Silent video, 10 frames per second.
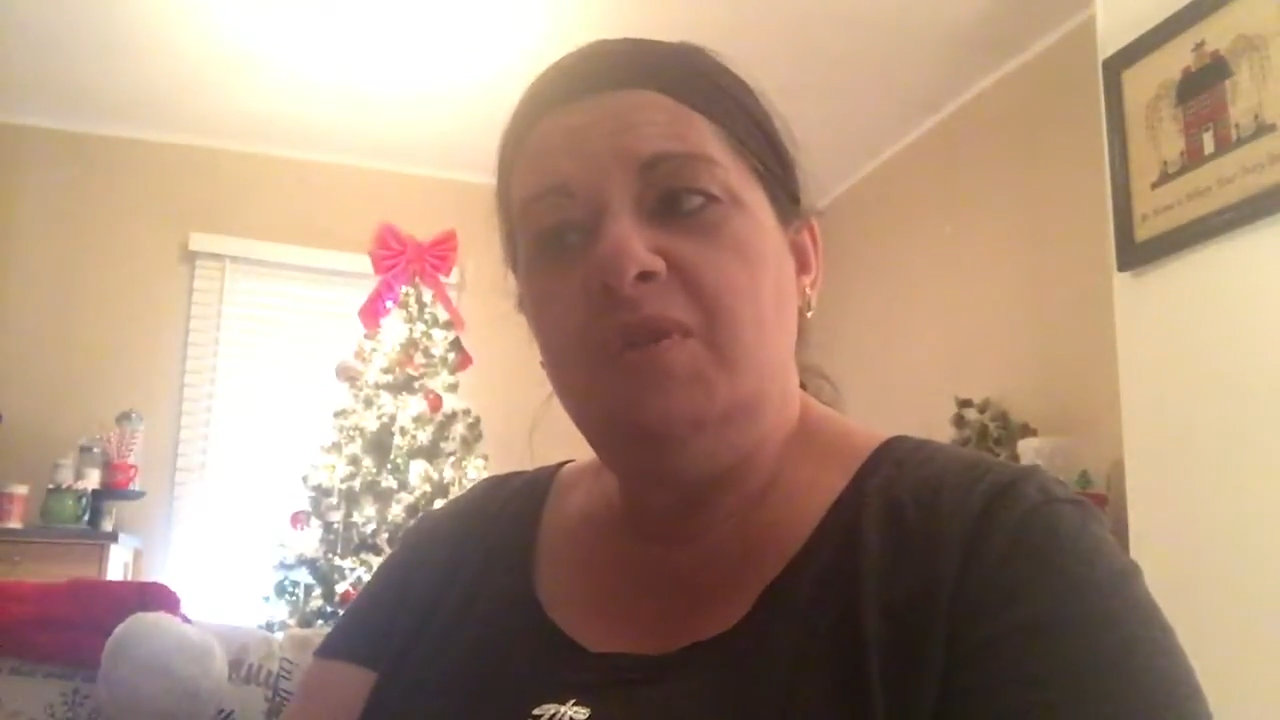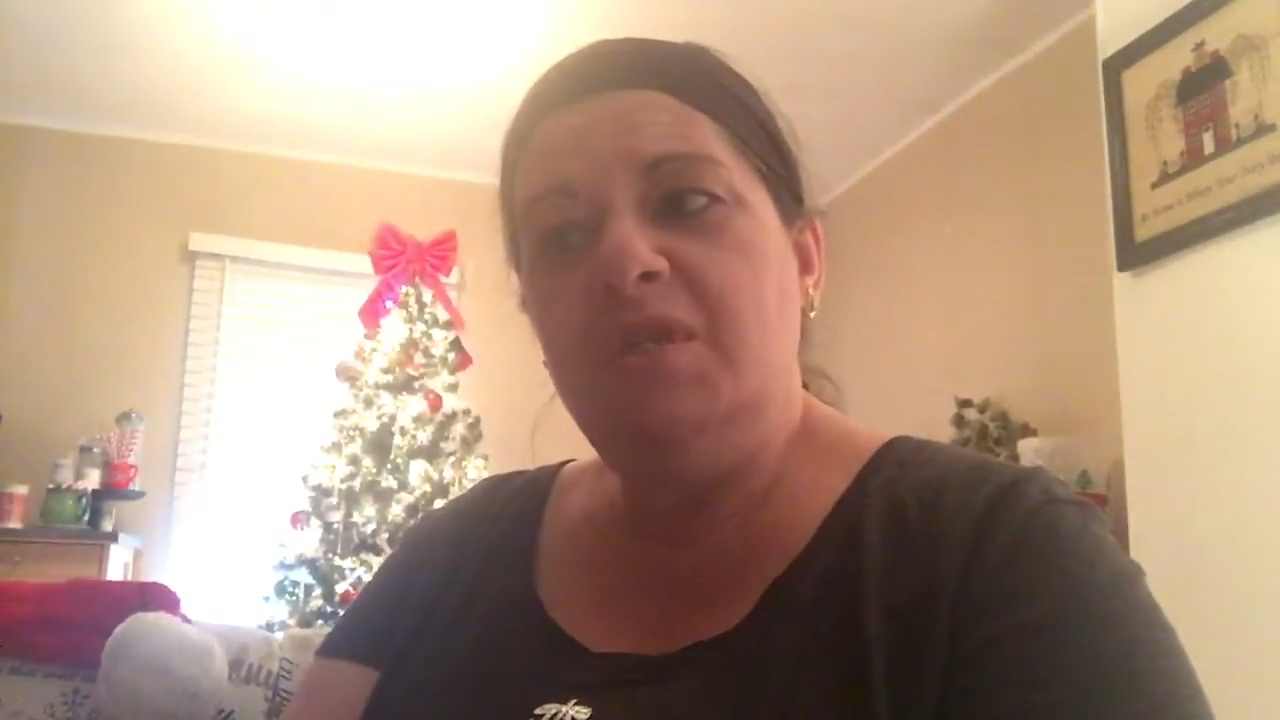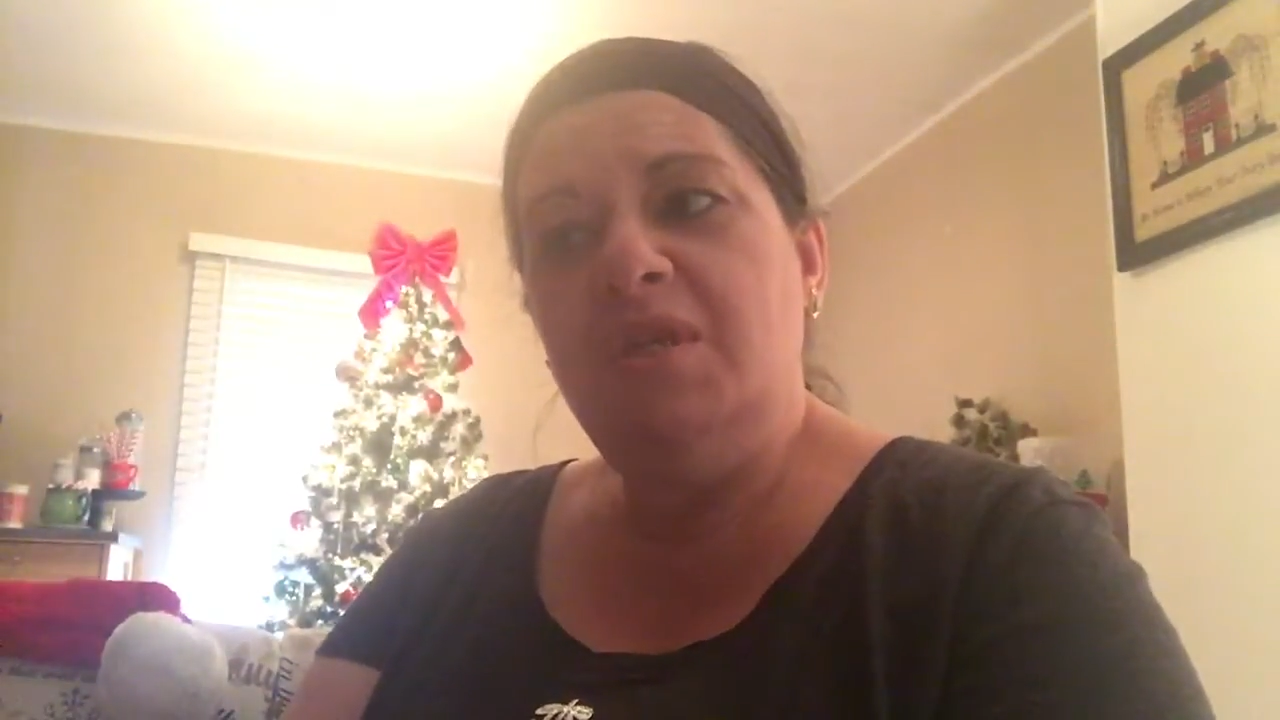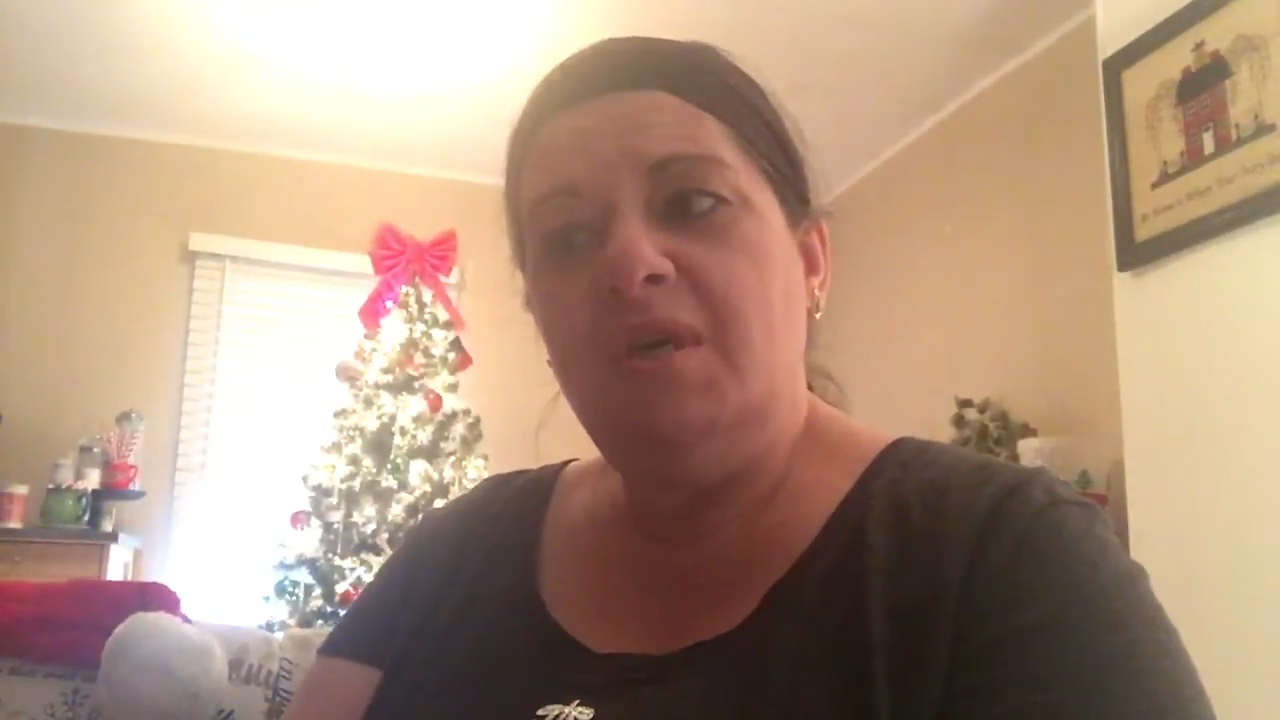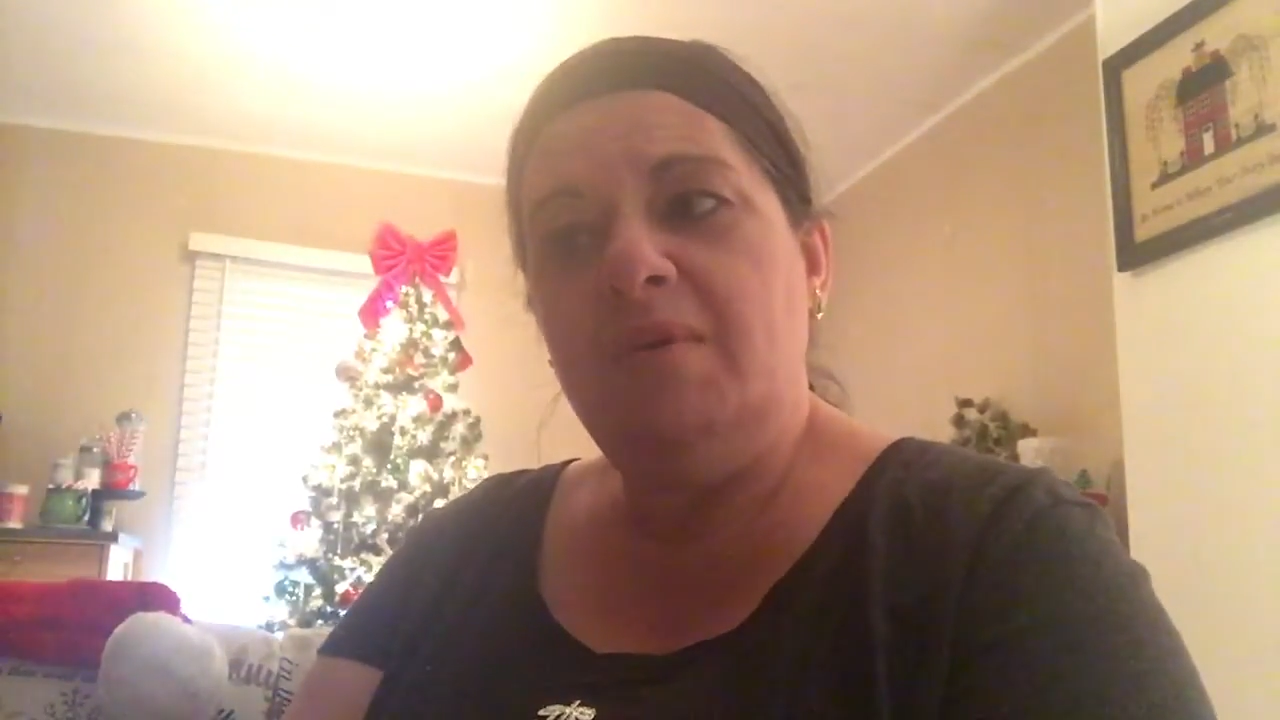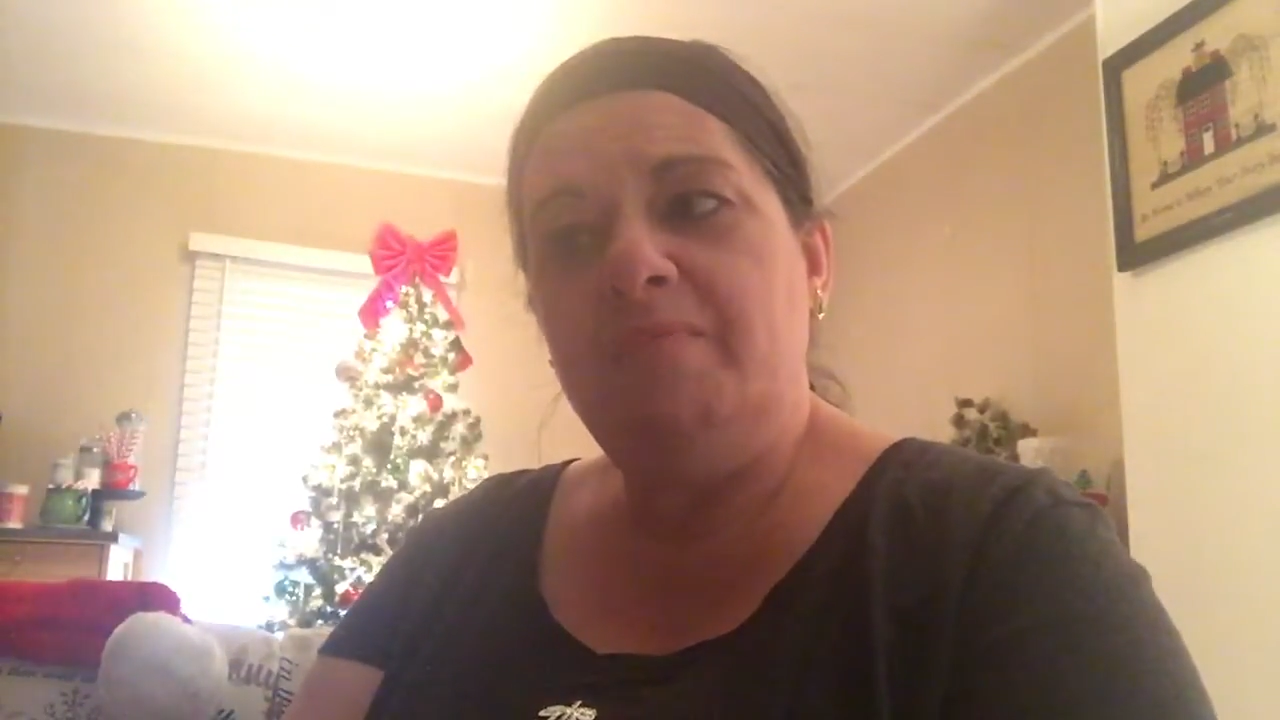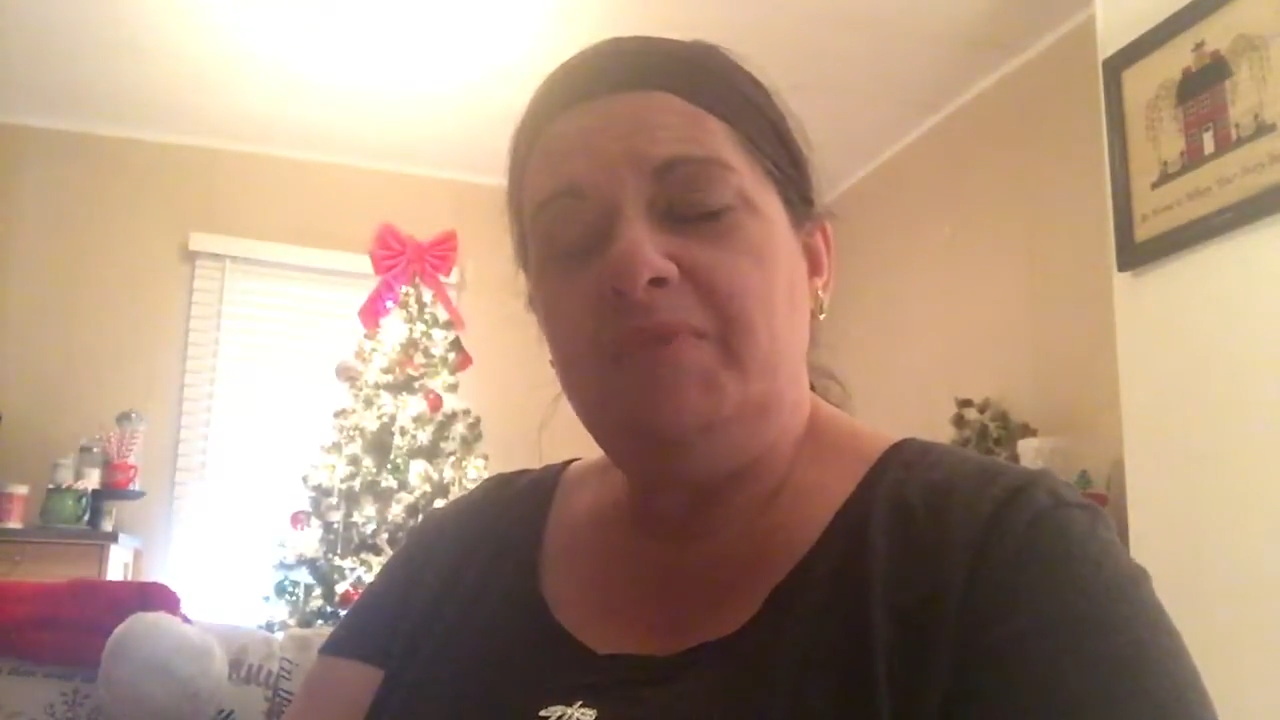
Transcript: the, um,